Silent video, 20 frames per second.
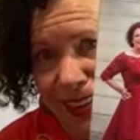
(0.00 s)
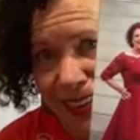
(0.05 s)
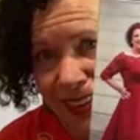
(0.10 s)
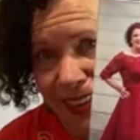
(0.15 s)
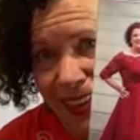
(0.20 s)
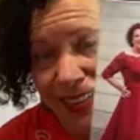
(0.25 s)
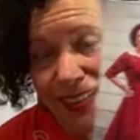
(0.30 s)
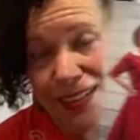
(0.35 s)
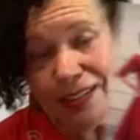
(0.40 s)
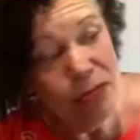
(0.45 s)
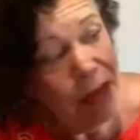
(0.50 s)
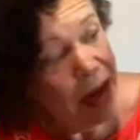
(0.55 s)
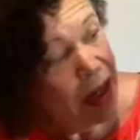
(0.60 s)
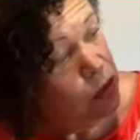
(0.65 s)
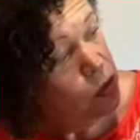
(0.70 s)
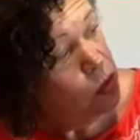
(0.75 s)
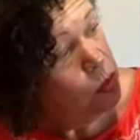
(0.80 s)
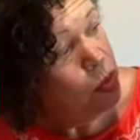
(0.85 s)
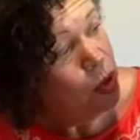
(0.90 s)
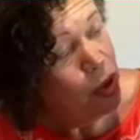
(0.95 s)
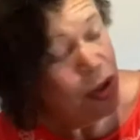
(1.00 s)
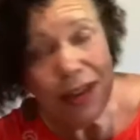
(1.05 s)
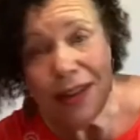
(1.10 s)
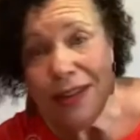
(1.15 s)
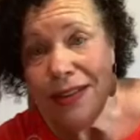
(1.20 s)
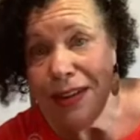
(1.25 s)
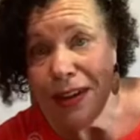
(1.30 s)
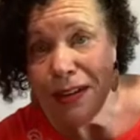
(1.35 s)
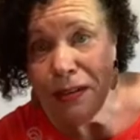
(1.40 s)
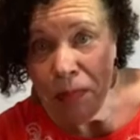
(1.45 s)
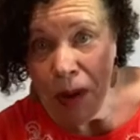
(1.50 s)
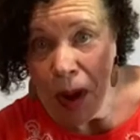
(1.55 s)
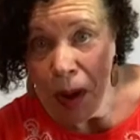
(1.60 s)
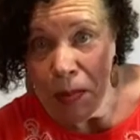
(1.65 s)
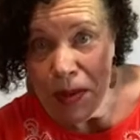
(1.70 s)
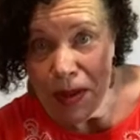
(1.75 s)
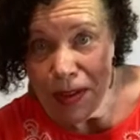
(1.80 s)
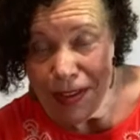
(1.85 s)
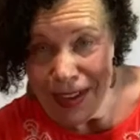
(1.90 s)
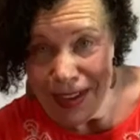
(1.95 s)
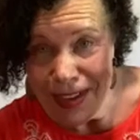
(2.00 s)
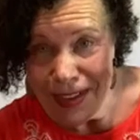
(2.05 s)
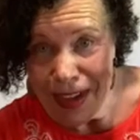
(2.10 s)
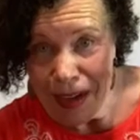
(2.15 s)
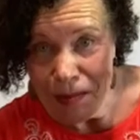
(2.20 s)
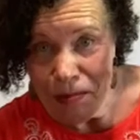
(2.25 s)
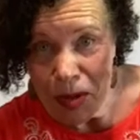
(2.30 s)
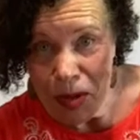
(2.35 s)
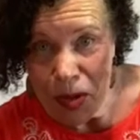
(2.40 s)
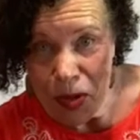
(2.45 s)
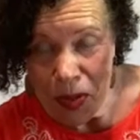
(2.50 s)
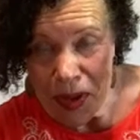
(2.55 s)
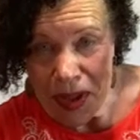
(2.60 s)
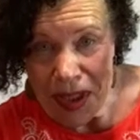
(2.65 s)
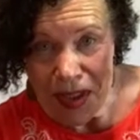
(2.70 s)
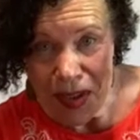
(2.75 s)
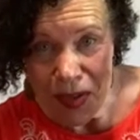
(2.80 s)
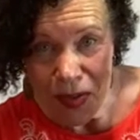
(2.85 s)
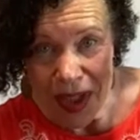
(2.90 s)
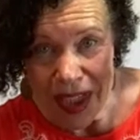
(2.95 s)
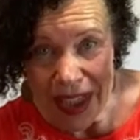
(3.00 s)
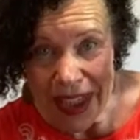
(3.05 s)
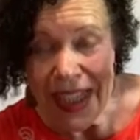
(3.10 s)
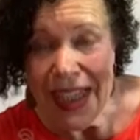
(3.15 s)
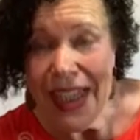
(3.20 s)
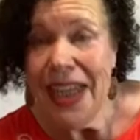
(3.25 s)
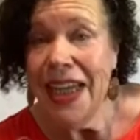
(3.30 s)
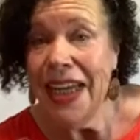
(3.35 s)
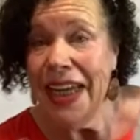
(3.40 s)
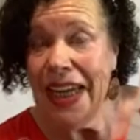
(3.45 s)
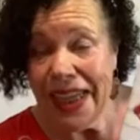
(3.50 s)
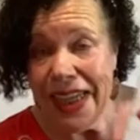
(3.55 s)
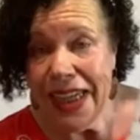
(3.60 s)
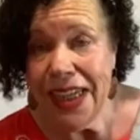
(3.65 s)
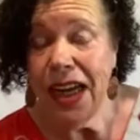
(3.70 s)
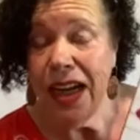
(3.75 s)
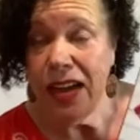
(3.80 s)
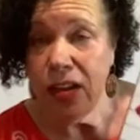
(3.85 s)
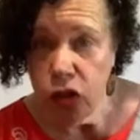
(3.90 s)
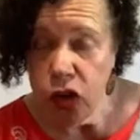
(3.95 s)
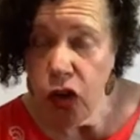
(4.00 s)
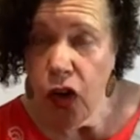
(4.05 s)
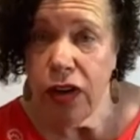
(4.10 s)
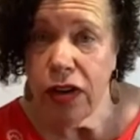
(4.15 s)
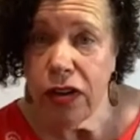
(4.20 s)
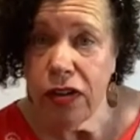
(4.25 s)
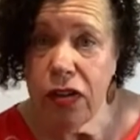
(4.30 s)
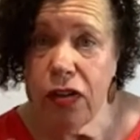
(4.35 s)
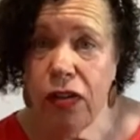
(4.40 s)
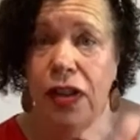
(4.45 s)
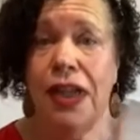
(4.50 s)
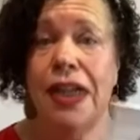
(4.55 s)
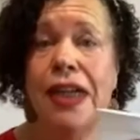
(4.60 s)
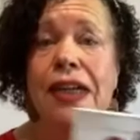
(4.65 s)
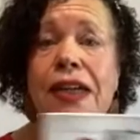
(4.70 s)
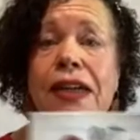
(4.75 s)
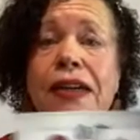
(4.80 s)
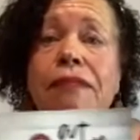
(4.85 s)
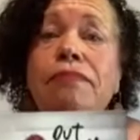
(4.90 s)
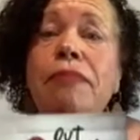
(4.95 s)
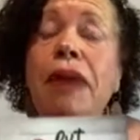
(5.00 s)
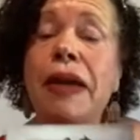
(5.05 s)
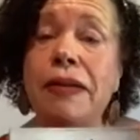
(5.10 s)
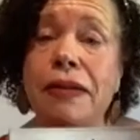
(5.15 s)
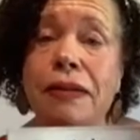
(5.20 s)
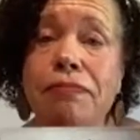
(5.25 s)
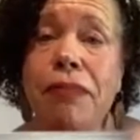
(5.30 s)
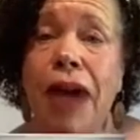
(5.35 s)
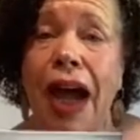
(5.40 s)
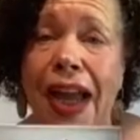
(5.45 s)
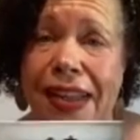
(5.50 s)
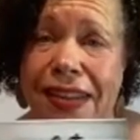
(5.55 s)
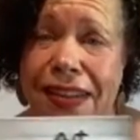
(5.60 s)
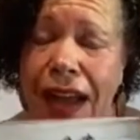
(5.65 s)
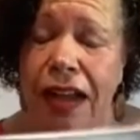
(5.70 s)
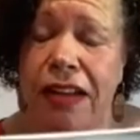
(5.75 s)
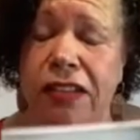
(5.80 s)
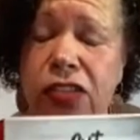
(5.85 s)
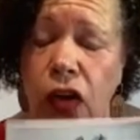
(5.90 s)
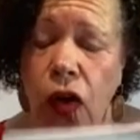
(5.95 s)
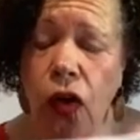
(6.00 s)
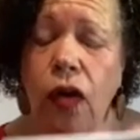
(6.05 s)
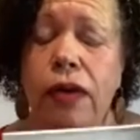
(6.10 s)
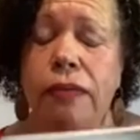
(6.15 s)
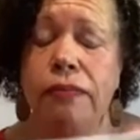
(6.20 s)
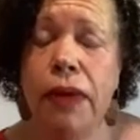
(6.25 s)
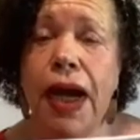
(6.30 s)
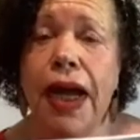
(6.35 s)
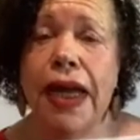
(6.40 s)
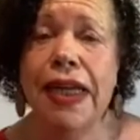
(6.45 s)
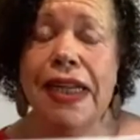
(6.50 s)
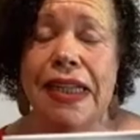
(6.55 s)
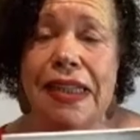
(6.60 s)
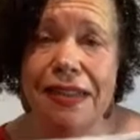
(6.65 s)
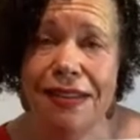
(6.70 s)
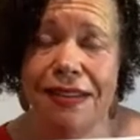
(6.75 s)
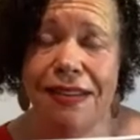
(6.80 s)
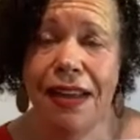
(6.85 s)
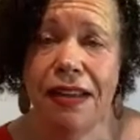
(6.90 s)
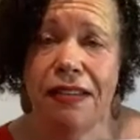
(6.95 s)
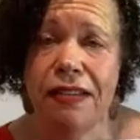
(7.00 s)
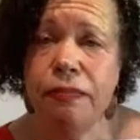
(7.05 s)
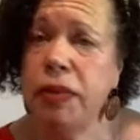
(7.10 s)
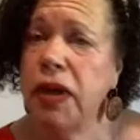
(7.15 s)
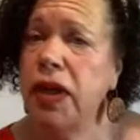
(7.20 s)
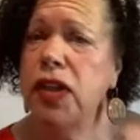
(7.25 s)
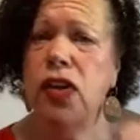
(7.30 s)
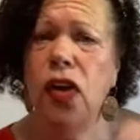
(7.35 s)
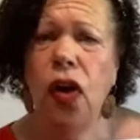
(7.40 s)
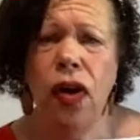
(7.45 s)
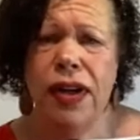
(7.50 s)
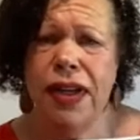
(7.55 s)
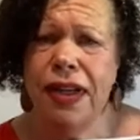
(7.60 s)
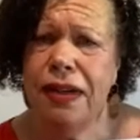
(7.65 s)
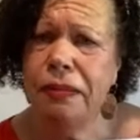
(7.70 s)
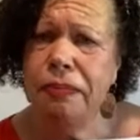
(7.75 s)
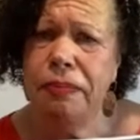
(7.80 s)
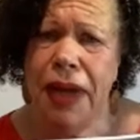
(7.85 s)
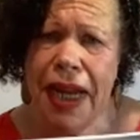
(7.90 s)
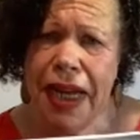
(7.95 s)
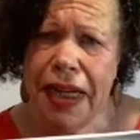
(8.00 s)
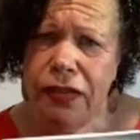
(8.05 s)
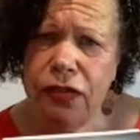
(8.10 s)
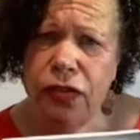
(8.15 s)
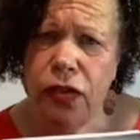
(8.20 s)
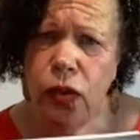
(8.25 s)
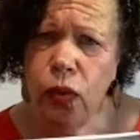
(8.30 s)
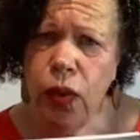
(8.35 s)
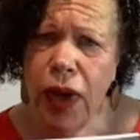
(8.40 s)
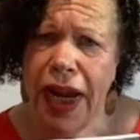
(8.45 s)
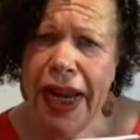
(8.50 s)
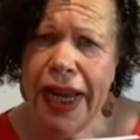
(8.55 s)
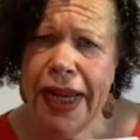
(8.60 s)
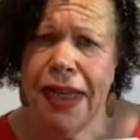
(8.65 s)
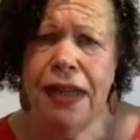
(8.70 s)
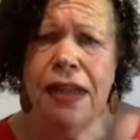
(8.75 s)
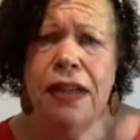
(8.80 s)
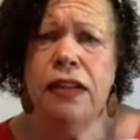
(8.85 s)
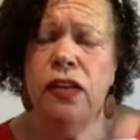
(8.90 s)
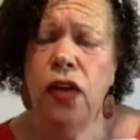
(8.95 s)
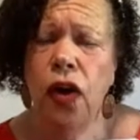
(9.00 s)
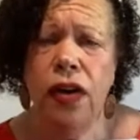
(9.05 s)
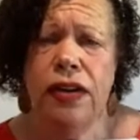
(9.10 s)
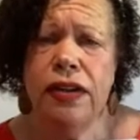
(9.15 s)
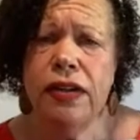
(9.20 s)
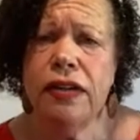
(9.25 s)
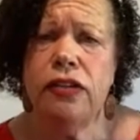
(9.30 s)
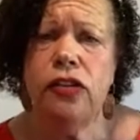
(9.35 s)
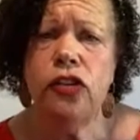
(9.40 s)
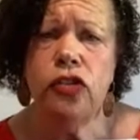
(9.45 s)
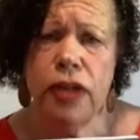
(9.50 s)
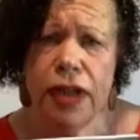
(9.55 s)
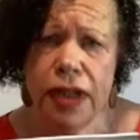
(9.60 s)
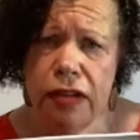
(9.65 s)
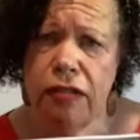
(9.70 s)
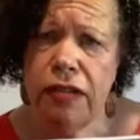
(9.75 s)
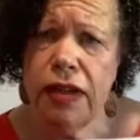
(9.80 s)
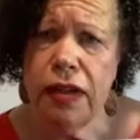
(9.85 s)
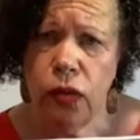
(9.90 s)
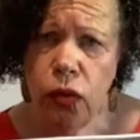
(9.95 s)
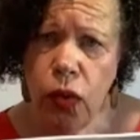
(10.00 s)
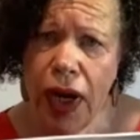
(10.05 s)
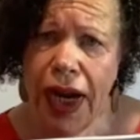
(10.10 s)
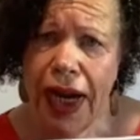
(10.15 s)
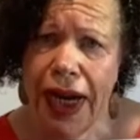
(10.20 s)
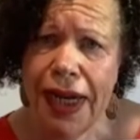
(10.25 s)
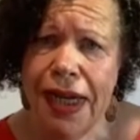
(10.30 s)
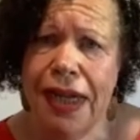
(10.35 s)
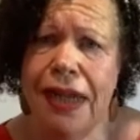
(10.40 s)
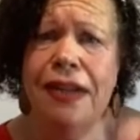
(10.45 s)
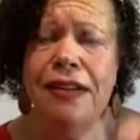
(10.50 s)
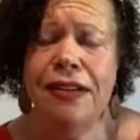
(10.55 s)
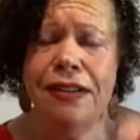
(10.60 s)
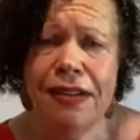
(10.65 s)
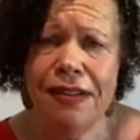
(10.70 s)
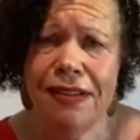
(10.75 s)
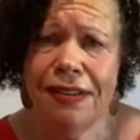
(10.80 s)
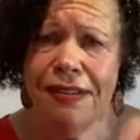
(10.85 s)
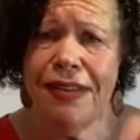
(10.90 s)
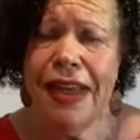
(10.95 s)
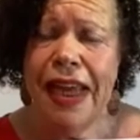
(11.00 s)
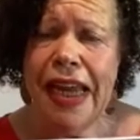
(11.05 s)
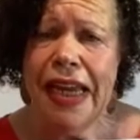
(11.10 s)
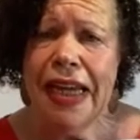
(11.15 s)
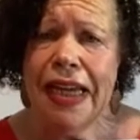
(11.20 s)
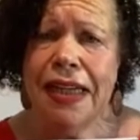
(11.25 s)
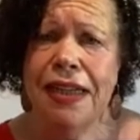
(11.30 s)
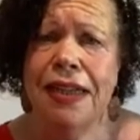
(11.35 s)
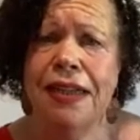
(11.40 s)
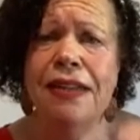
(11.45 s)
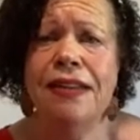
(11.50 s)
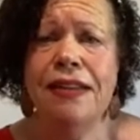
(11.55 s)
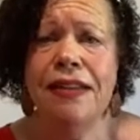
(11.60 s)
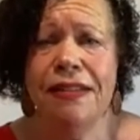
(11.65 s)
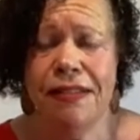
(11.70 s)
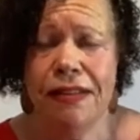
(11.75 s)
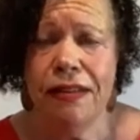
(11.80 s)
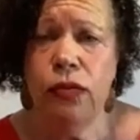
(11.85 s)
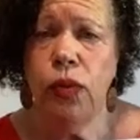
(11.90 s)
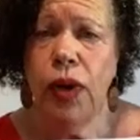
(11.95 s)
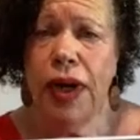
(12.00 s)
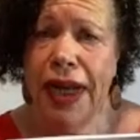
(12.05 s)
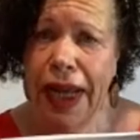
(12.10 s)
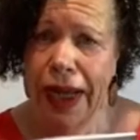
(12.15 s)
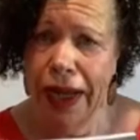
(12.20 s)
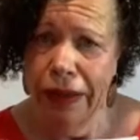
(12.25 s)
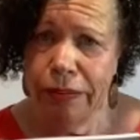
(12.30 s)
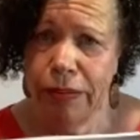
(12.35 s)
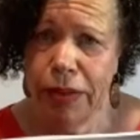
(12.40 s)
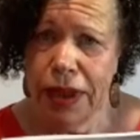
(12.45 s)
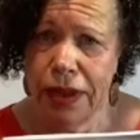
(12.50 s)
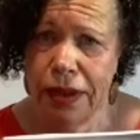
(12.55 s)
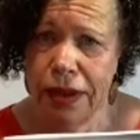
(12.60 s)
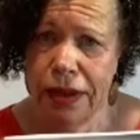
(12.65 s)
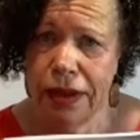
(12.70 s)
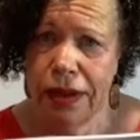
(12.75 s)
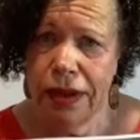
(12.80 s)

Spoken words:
This is my new book, just published December 2020. In it, I chronicle I touch on my incest, but not in a painful way, not in a triggering way, just saying, this is what happened.